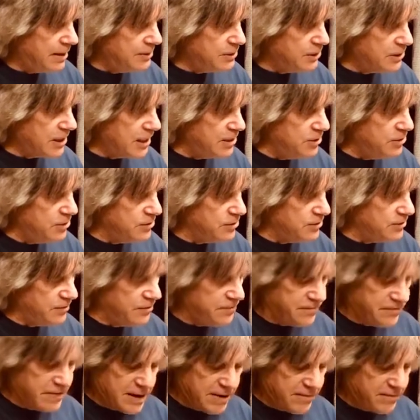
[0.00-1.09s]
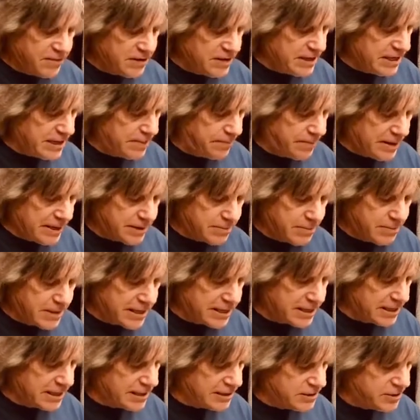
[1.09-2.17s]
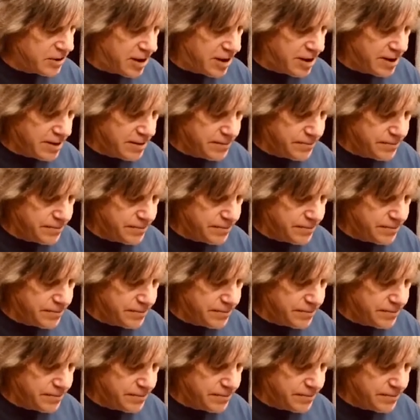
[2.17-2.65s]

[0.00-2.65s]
just get used, if you need to pick them like a guitar.